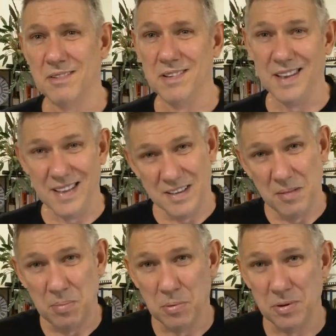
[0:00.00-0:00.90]
And that's
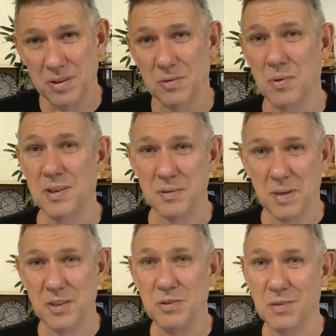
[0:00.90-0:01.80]
important as well to
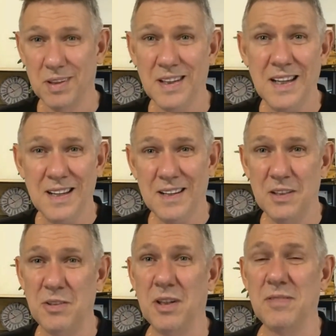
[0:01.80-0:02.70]
make sure that
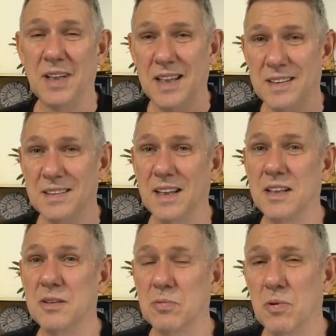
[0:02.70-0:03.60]
you don't have to enter
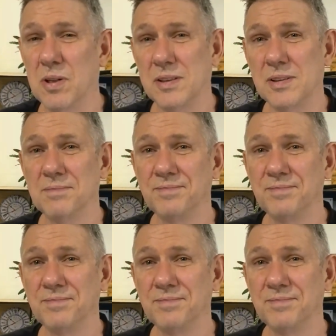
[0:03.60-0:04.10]
data twice.